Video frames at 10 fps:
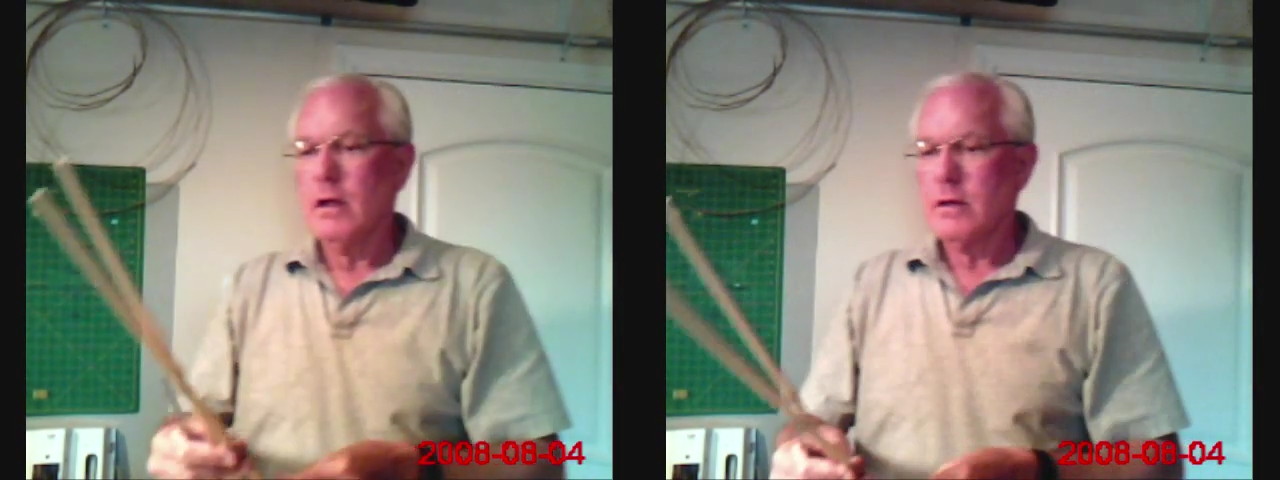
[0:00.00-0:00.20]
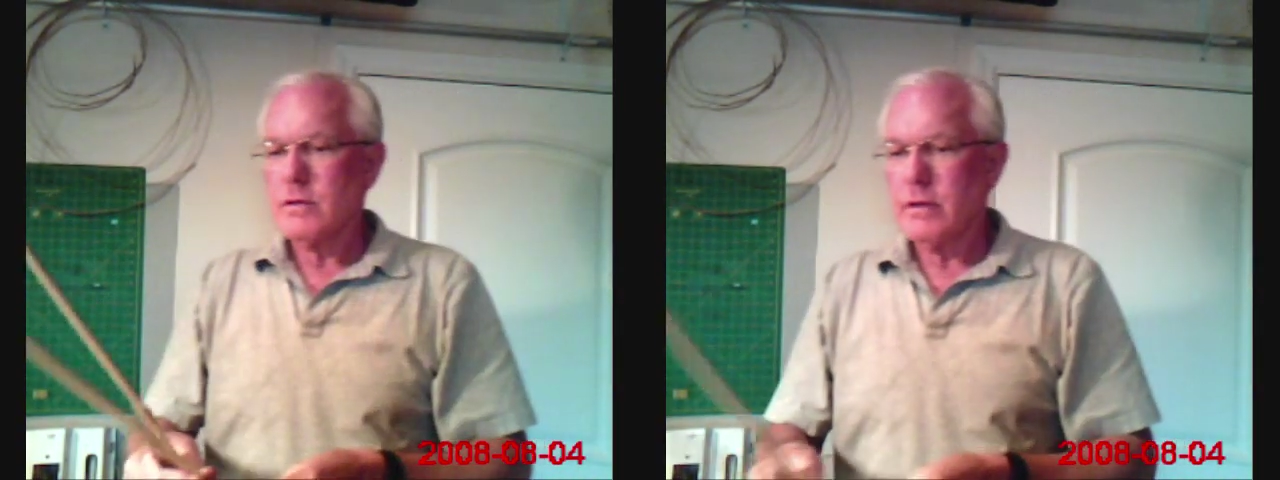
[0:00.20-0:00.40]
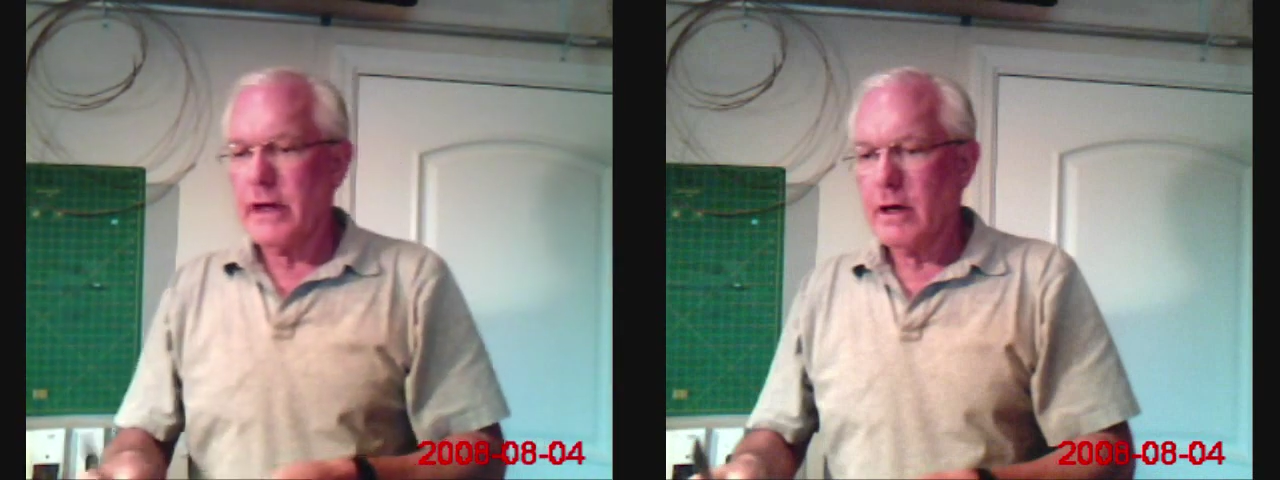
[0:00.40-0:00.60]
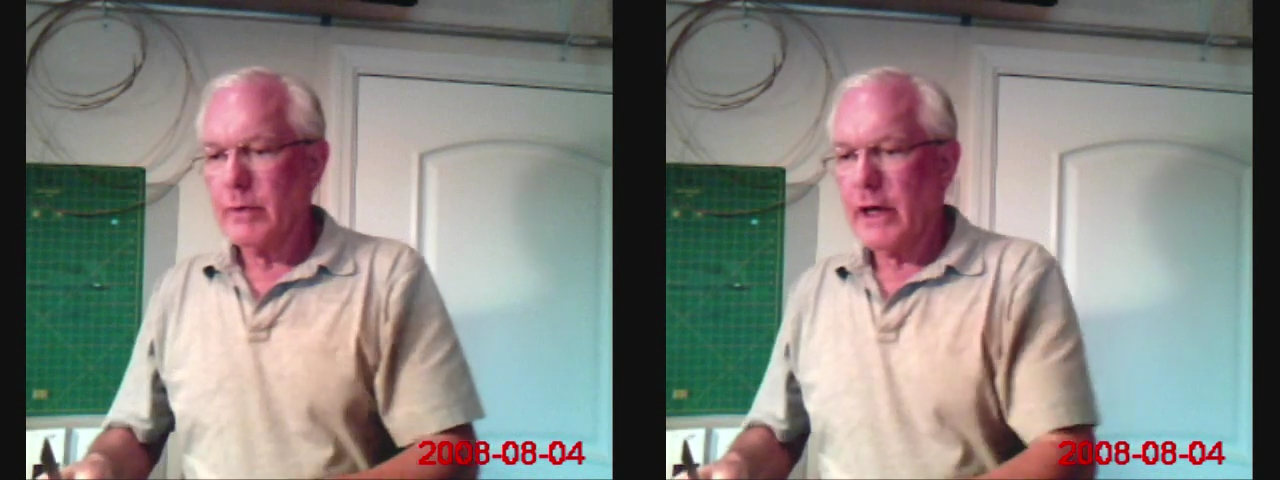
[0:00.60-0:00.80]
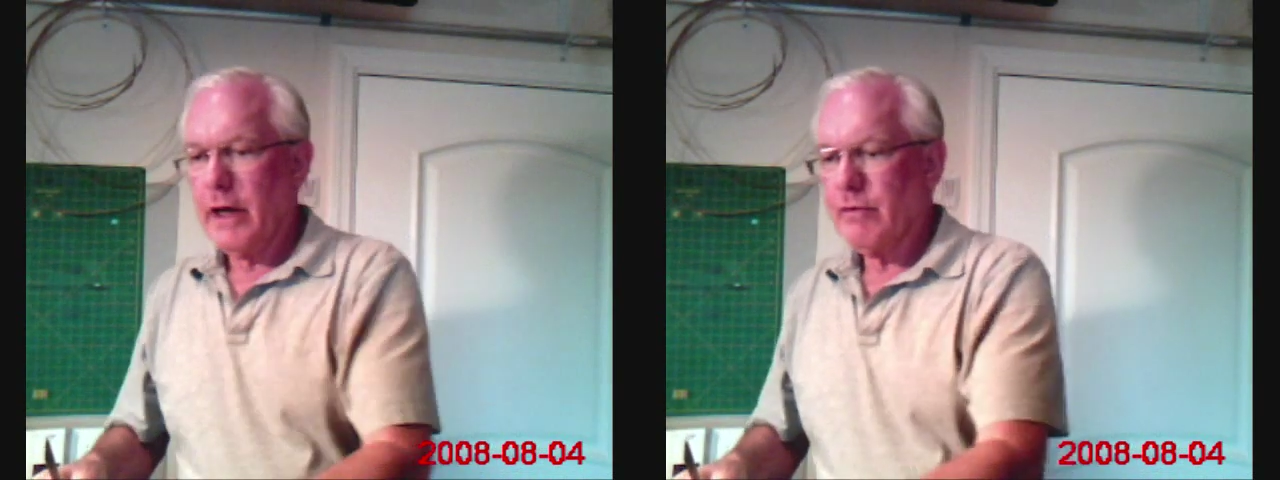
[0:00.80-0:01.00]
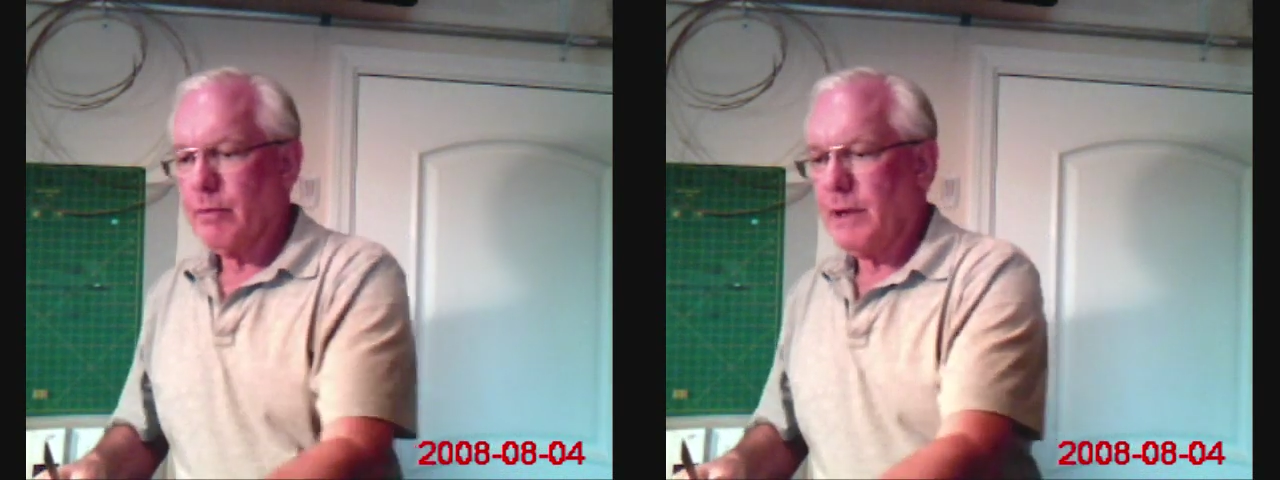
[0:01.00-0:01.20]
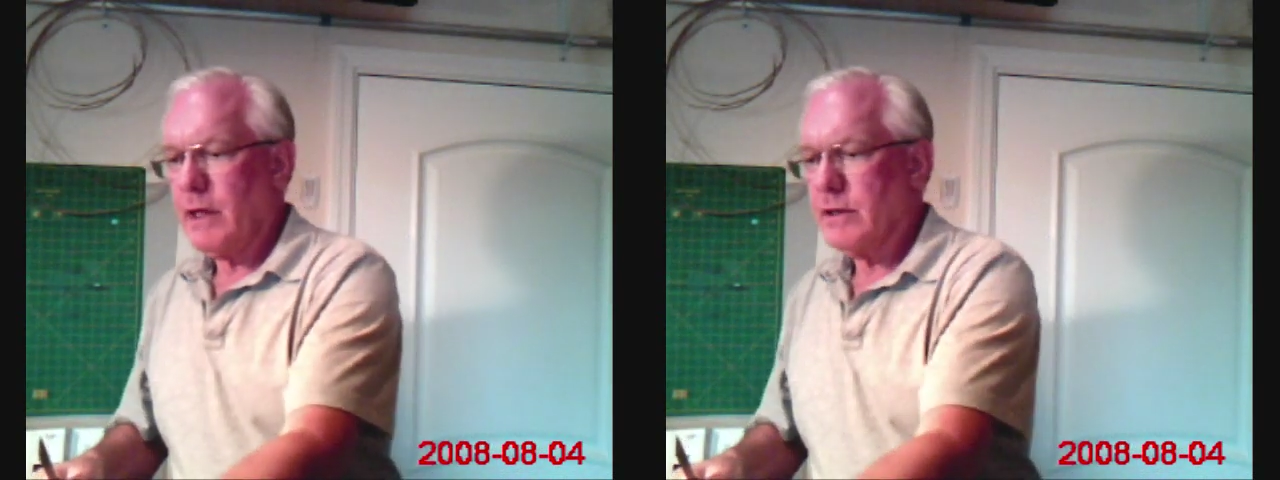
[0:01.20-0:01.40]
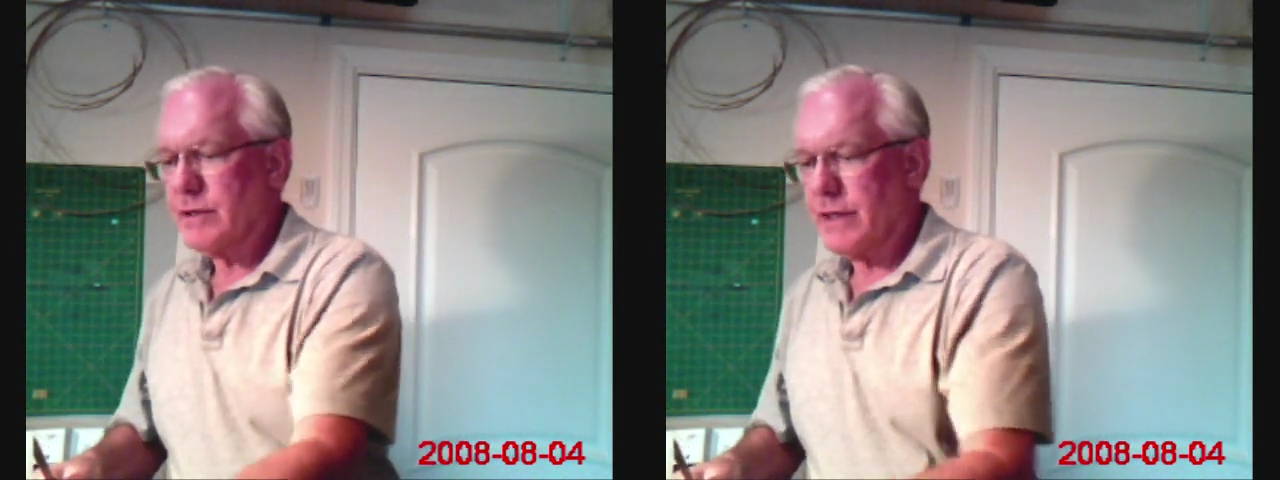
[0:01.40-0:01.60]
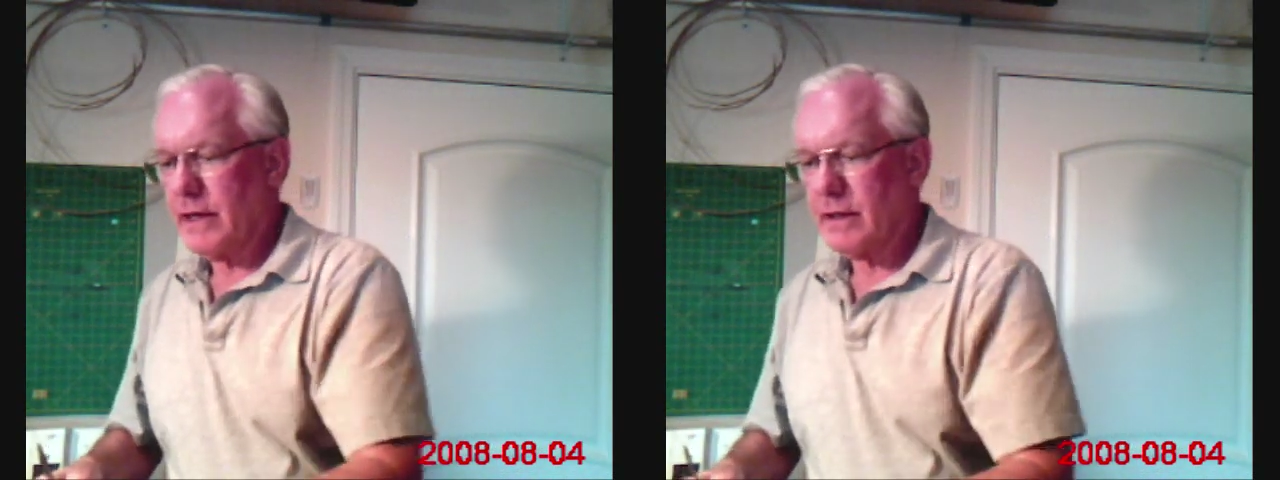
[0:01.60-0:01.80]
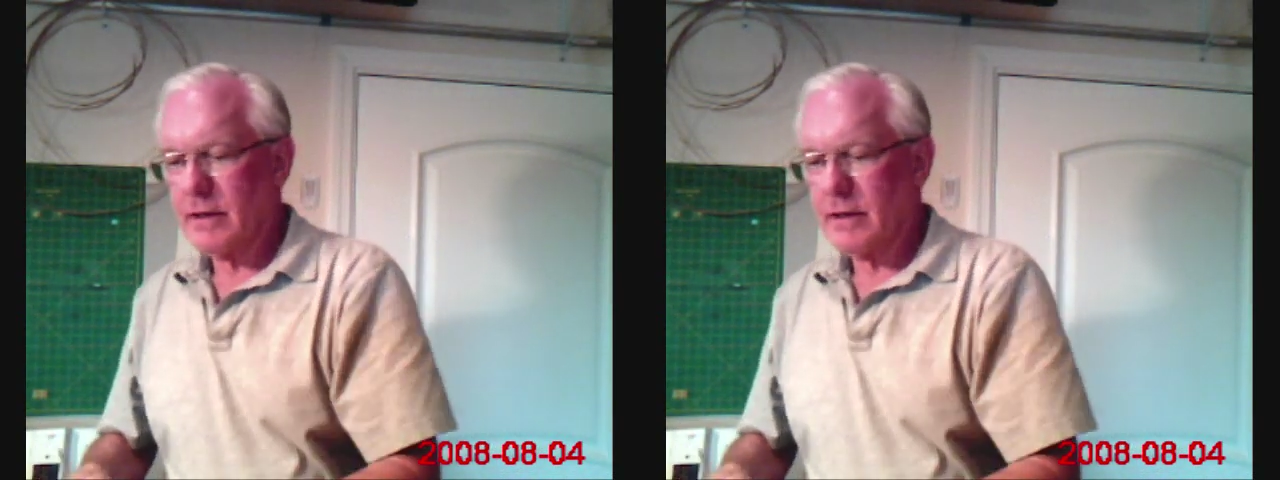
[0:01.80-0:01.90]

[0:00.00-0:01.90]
So now we have a piece that